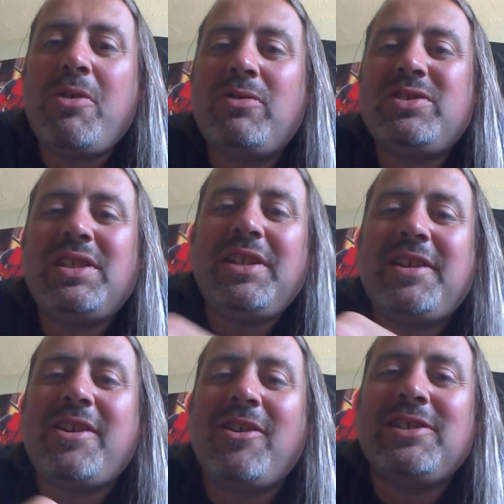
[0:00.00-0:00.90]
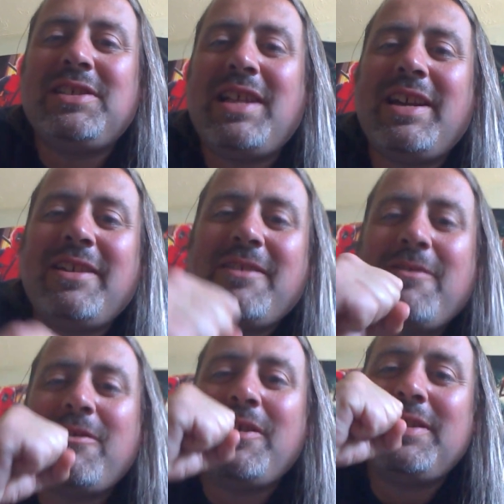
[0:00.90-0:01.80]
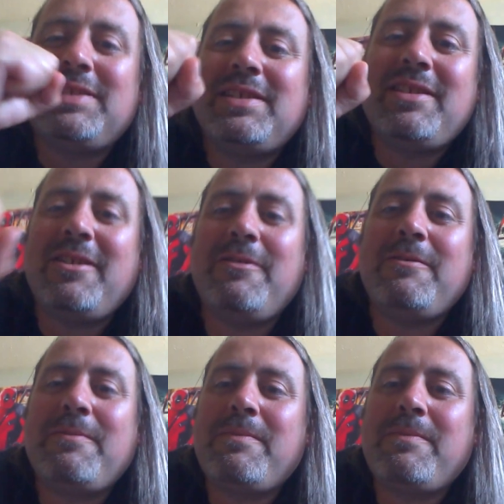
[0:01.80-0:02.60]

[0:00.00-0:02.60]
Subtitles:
I'll see you guys later. Right, salute.